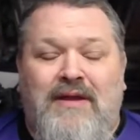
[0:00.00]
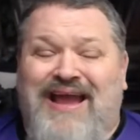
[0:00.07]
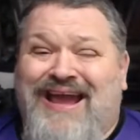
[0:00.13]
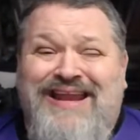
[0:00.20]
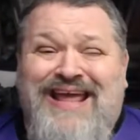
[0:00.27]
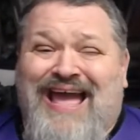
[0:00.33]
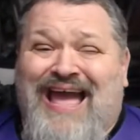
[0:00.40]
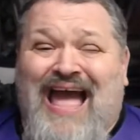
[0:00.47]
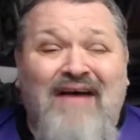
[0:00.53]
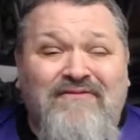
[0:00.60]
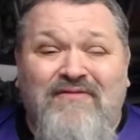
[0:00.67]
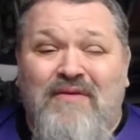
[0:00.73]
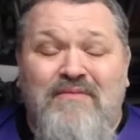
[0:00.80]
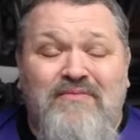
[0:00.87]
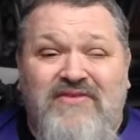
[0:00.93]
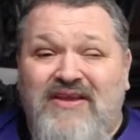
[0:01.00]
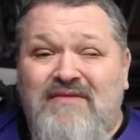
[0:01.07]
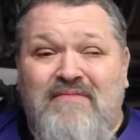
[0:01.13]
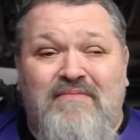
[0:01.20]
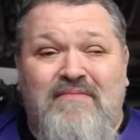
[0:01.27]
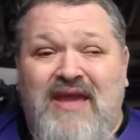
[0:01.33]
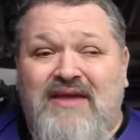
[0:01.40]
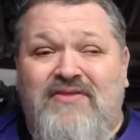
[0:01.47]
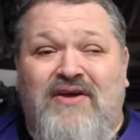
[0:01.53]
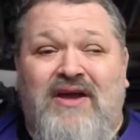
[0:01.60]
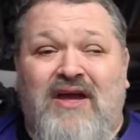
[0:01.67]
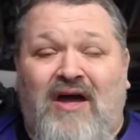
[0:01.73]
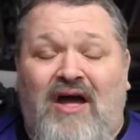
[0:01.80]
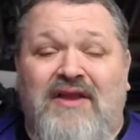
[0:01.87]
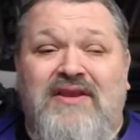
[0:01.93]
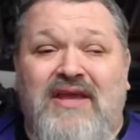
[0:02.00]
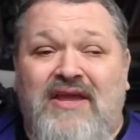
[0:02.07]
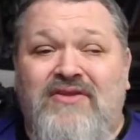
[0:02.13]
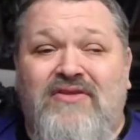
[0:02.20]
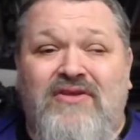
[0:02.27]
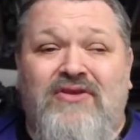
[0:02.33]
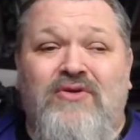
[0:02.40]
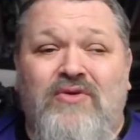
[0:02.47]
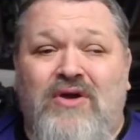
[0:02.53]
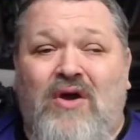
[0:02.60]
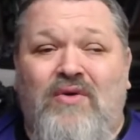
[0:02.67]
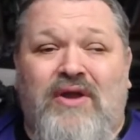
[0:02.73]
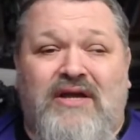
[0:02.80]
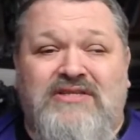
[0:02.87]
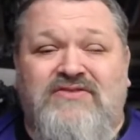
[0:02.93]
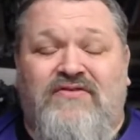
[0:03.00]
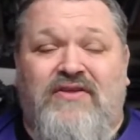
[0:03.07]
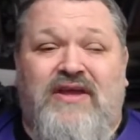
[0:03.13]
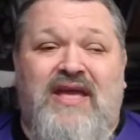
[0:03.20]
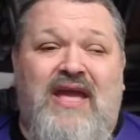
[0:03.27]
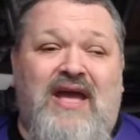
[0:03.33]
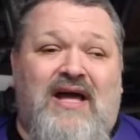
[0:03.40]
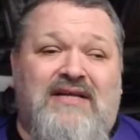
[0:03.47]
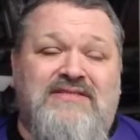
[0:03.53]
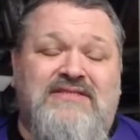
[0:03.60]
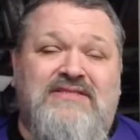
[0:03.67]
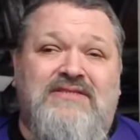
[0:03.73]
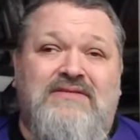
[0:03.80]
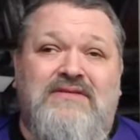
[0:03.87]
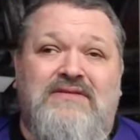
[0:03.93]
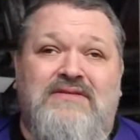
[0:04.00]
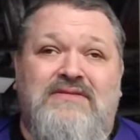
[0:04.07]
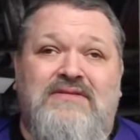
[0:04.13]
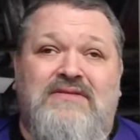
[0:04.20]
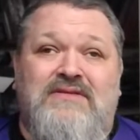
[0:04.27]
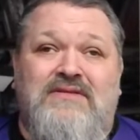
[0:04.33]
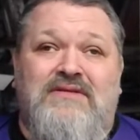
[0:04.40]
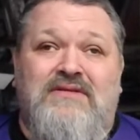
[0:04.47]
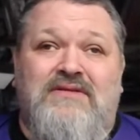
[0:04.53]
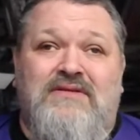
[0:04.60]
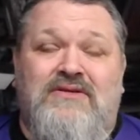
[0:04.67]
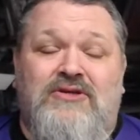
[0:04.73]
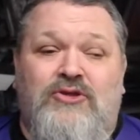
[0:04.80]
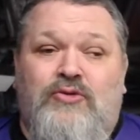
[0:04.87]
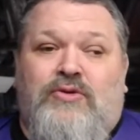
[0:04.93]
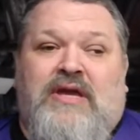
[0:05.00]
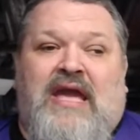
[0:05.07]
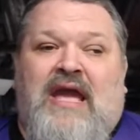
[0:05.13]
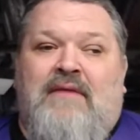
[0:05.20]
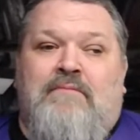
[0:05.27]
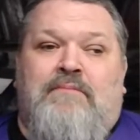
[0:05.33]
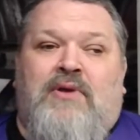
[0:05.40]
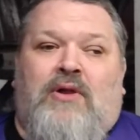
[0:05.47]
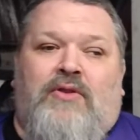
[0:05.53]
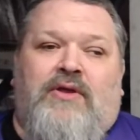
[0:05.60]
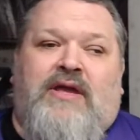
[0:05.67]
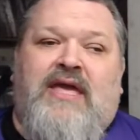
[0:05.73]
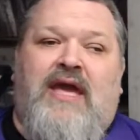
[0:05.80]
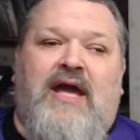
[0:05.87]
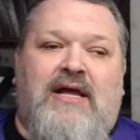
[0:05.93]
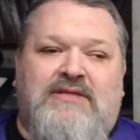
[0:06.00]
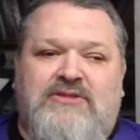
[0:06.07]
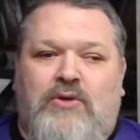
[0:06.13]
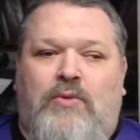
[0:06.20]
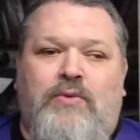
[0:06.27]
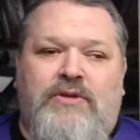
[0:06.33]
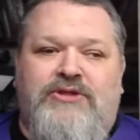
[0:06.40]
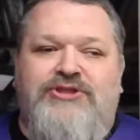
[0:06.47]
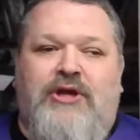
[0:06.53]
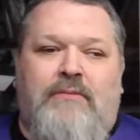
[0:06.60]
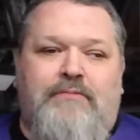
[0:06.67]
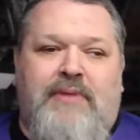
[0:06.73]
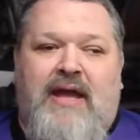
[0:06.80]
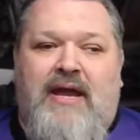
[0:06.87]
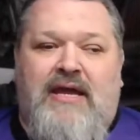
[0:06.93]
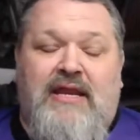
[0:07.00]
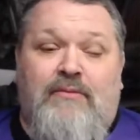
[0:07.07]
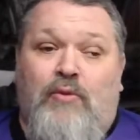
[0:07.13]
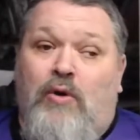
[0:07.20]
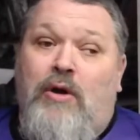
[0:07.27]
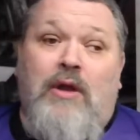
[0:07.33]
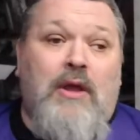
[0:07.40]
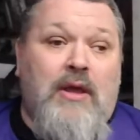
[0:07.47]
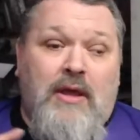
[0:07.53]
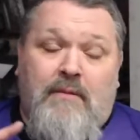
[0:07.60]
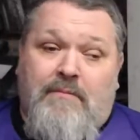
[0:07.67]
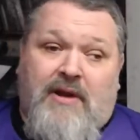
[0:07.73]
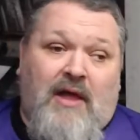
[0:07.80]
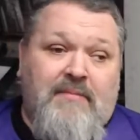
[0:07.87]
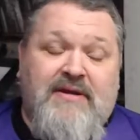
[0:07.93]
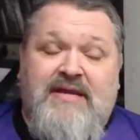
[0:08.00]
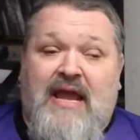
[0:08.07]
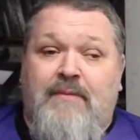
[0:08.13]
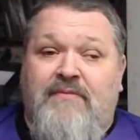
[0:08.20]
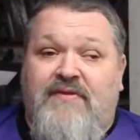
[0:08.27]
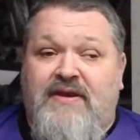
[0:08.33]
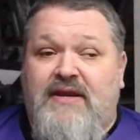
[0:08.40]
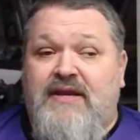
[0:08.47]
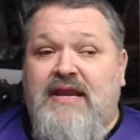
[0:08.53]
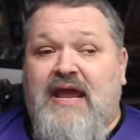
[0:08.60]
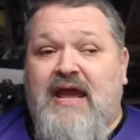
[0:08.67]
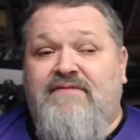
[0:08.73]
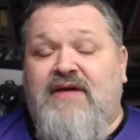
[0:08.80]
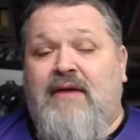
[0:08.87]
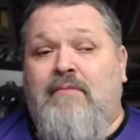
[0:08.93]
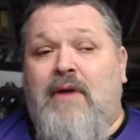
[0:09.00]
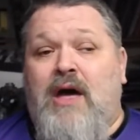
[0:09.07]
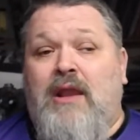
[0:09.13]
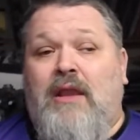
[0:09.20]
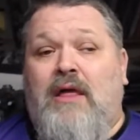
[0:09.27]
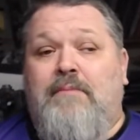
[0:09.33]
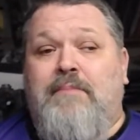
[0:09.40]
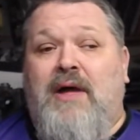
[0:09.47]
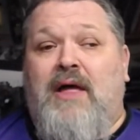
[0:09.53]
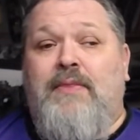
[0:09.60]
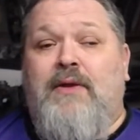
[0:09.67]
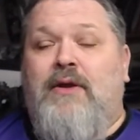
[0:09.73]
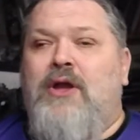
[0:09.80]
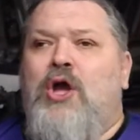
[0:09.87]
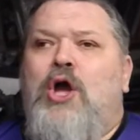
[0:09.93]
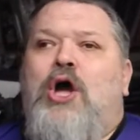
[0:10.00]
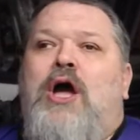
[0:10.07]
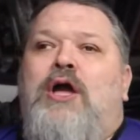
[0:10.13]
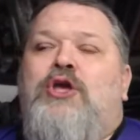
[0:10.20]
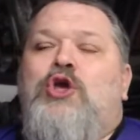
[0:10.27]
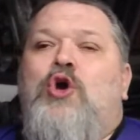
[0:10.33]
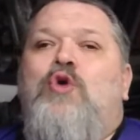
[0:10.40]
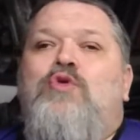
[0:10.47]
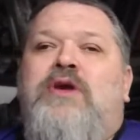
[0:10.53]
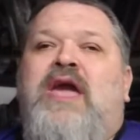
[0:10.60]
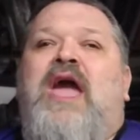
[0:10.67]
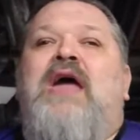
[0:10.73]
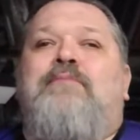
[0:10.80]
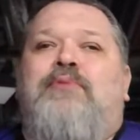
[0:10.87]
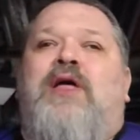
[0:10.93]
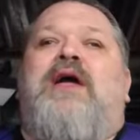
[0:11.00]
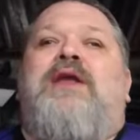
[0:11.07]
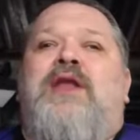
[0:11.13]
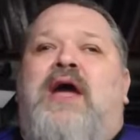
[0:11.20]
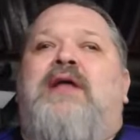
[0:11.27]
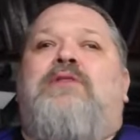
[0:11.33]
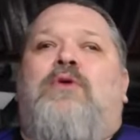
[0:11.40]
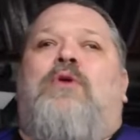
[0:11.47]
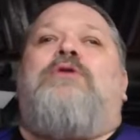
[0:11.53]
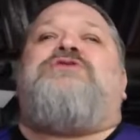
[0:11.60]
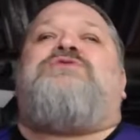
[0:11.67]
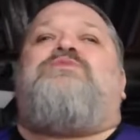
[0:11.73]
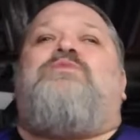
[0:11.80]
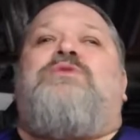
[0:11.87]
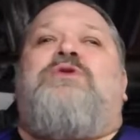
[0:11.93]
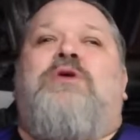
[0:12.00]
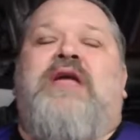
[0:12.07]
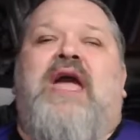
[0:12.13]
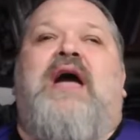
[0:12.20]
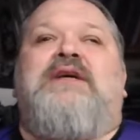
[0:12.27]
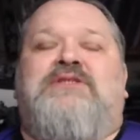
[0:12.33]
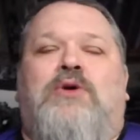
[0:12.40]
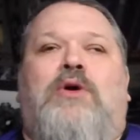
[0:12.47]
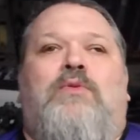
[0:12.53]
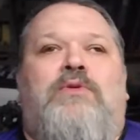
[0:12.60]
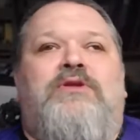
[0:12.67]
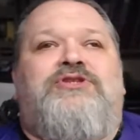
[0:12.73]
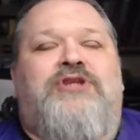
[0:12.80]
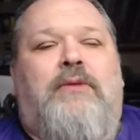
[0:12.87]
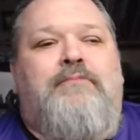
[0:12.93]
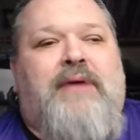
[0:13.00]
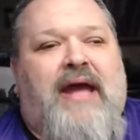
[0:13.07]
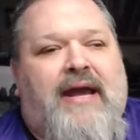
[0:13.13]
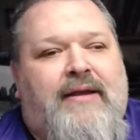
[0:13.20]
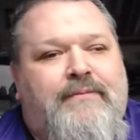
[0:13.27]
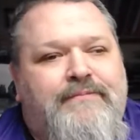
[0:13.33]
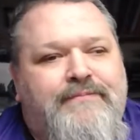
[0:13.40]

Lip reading: And half of them didn't make the cut into the new codex for the Chaos. You can't build a Chaos Lord with a jump pack anymore. But I'll be damned if they didn't have that model up on there. You can't play a Night Lord's Chaos Lord with a jump pack.